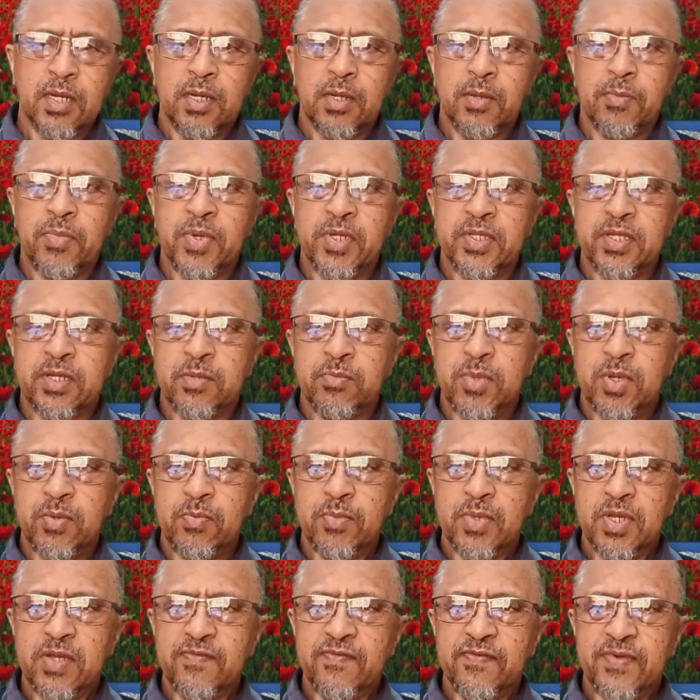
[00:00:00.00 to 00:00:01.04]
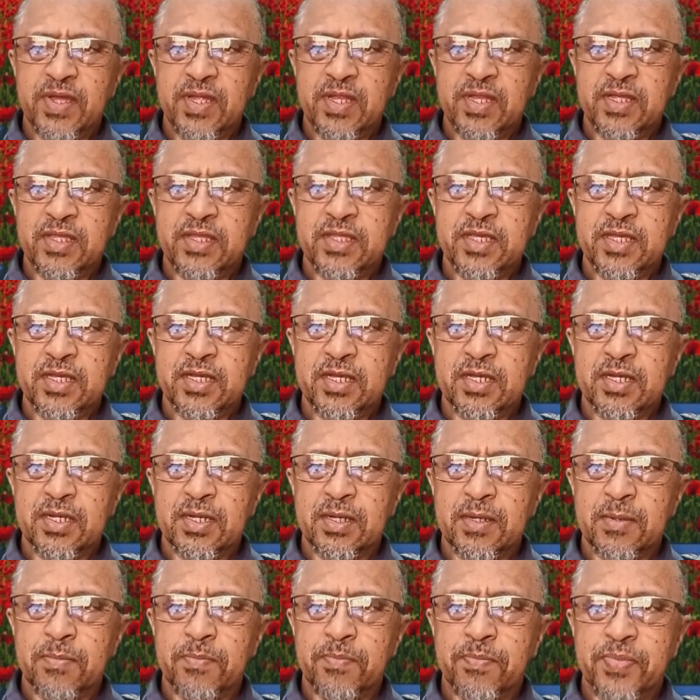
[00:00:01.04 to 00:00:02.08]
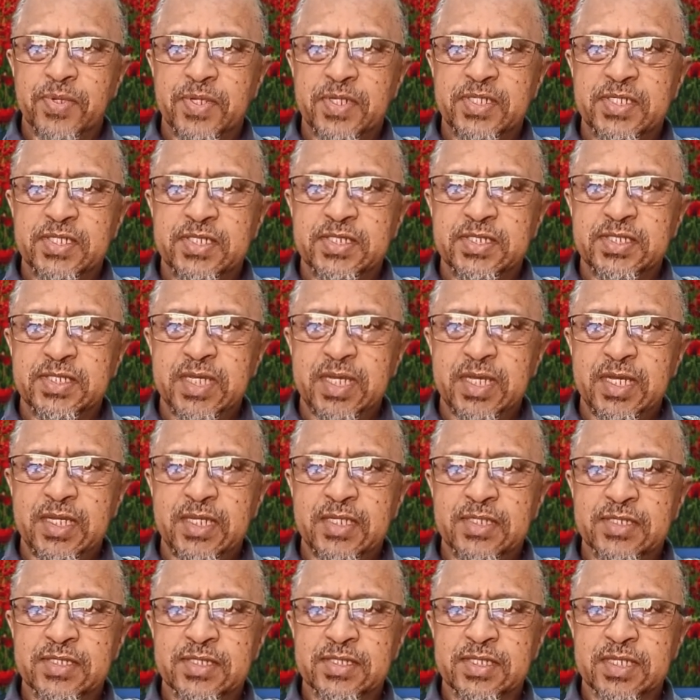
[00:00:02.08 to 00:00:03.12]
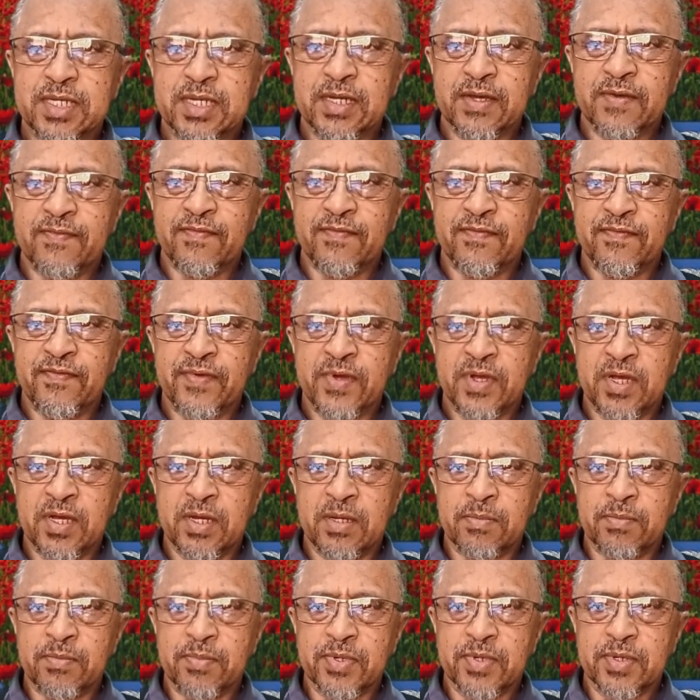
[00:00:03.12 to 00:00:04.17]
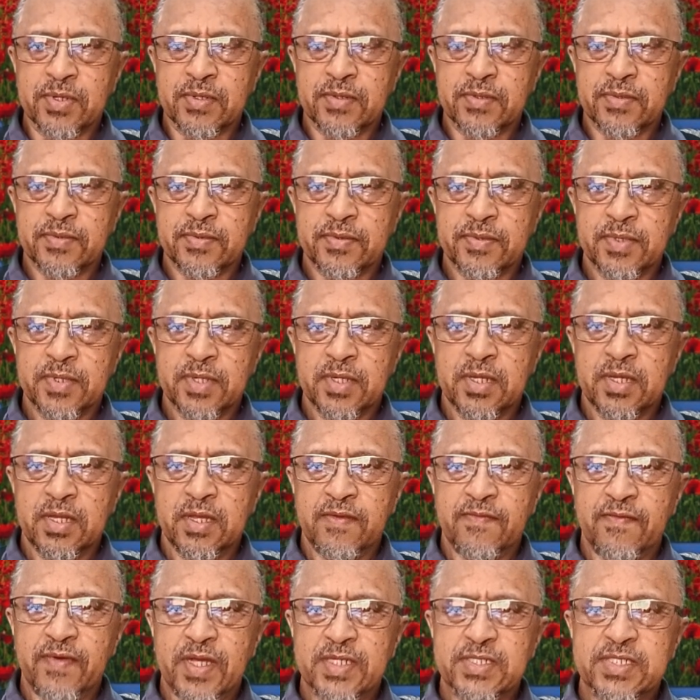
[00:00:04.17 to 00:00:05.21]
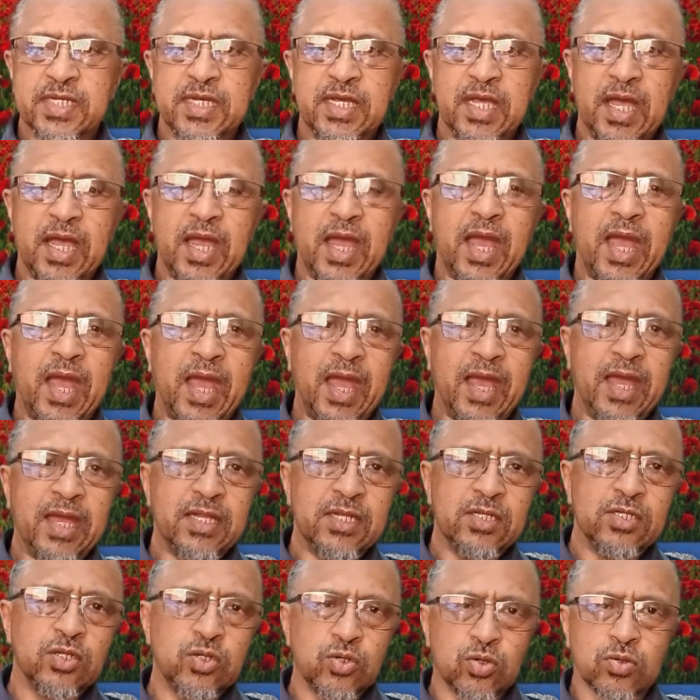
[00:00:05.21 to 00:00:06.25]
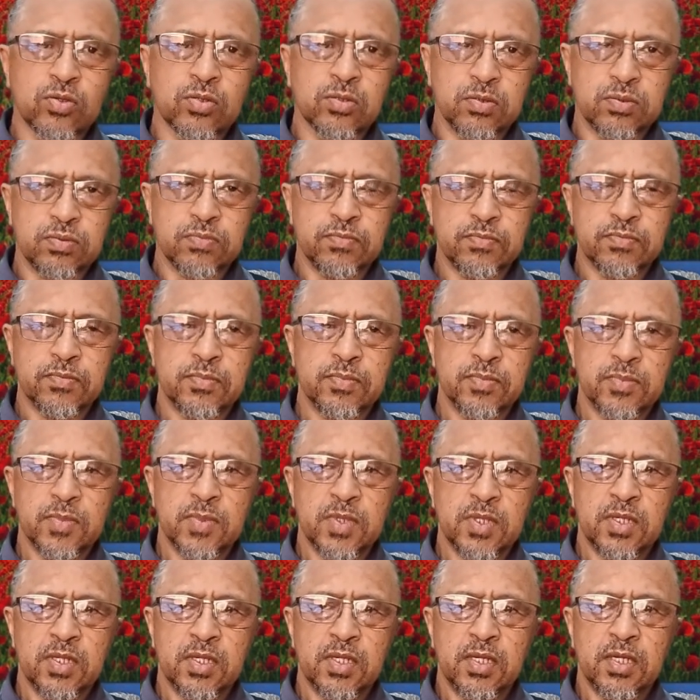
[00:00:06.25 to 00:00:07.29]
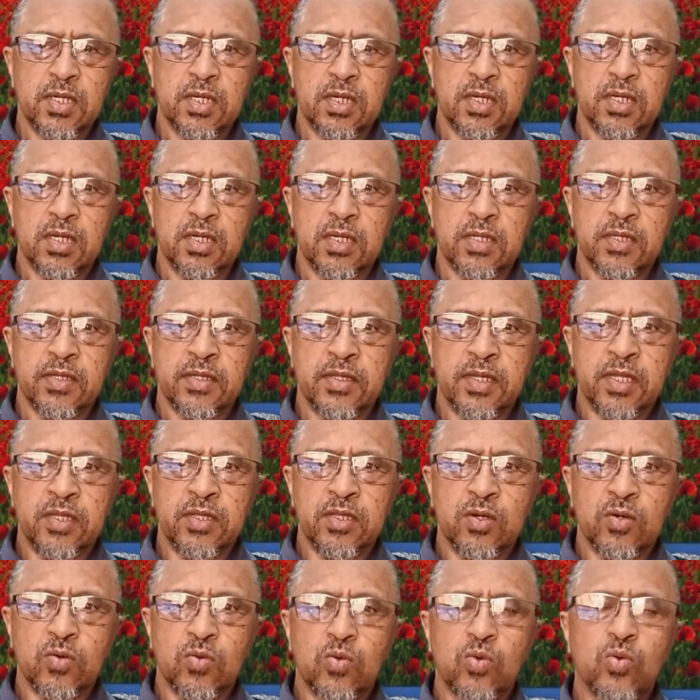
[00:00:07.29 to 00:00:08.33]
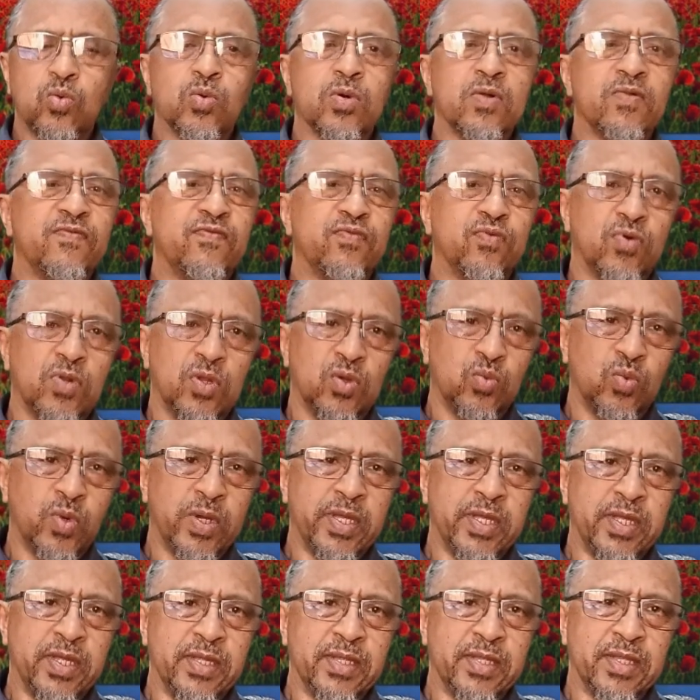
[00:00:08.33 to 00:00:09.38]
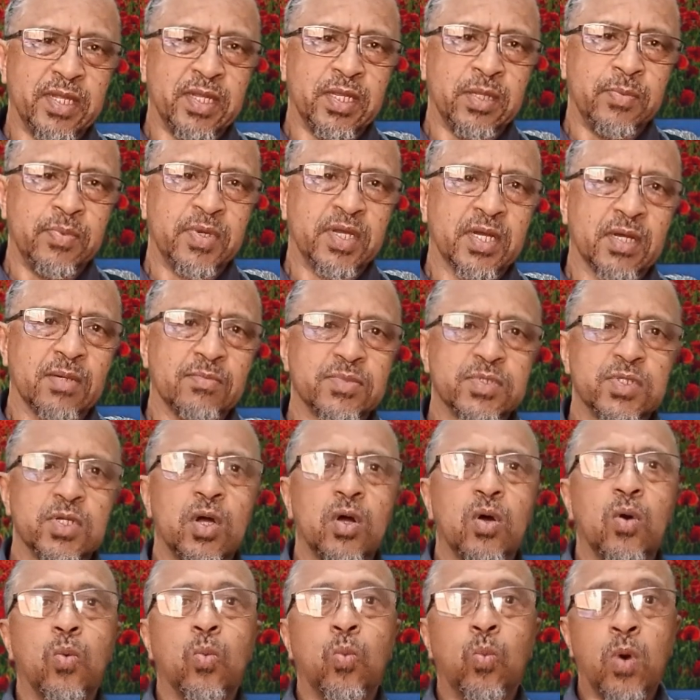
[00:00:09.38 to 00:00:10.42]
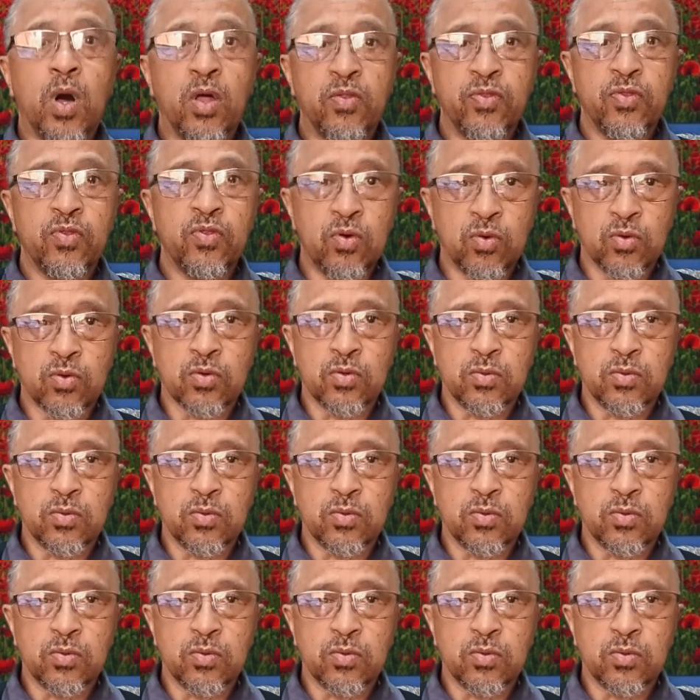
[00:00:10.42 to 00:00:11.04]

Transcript: But remember, if anything precedes the verb, if I say and look, then the u will fall away. Then it becomes wandur.